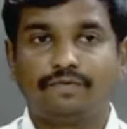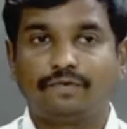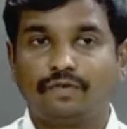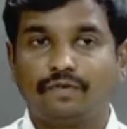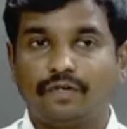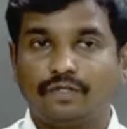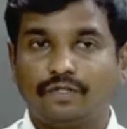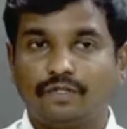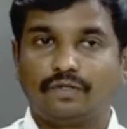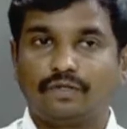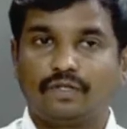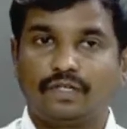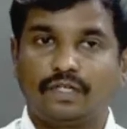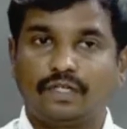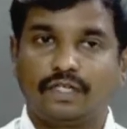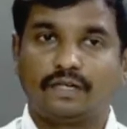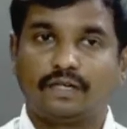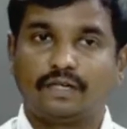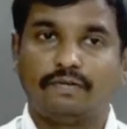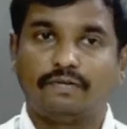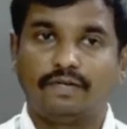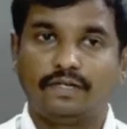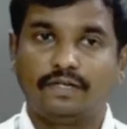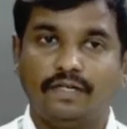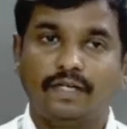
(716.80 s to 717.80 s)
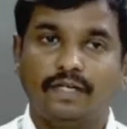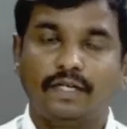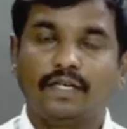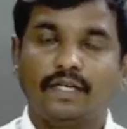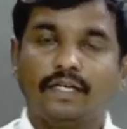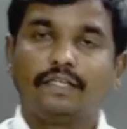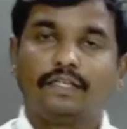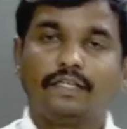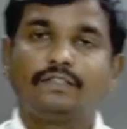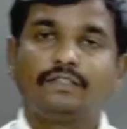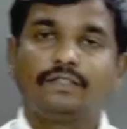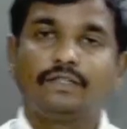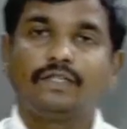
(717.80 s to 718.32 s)
if you want to recover,
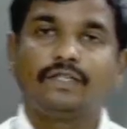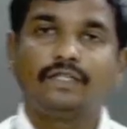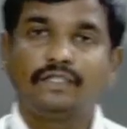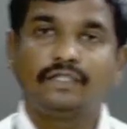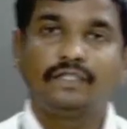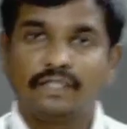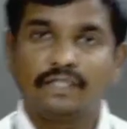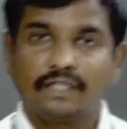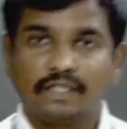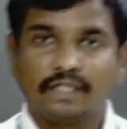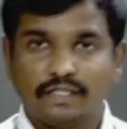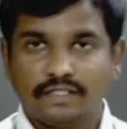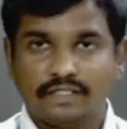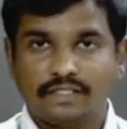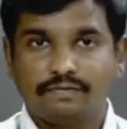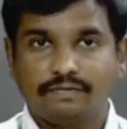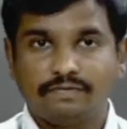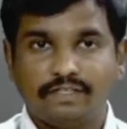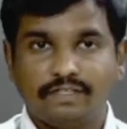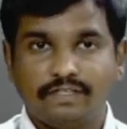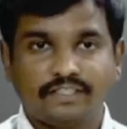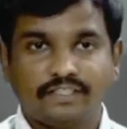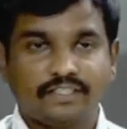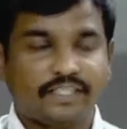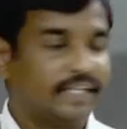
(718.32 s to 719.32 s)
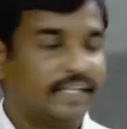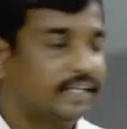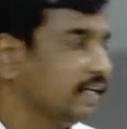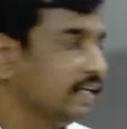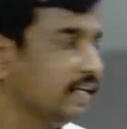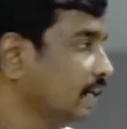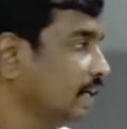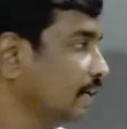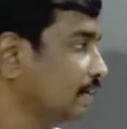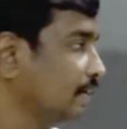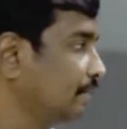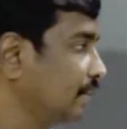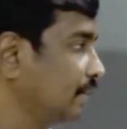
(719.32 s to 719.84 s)
so in the receiving side
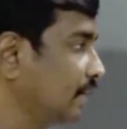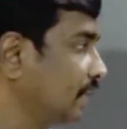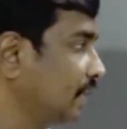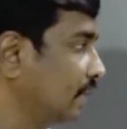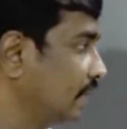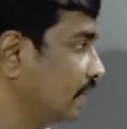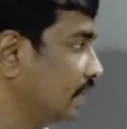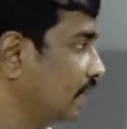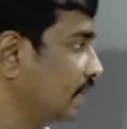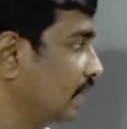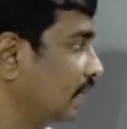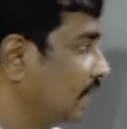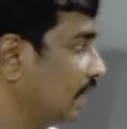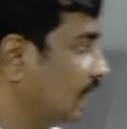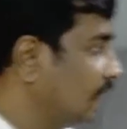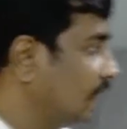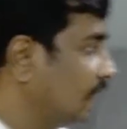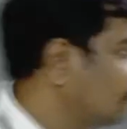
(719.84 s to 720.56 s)
we